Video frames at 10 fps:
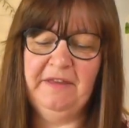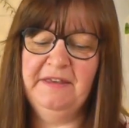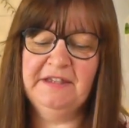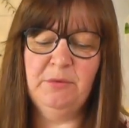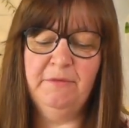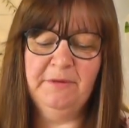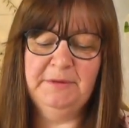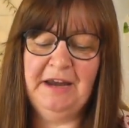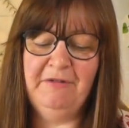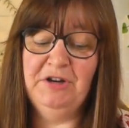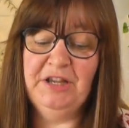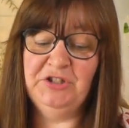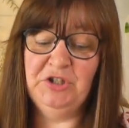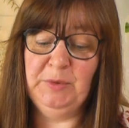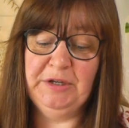And this one from Derryn is
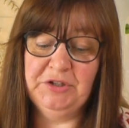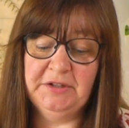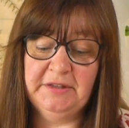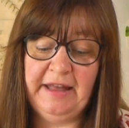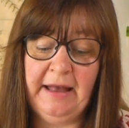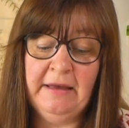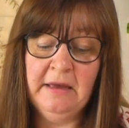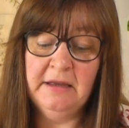doing just that.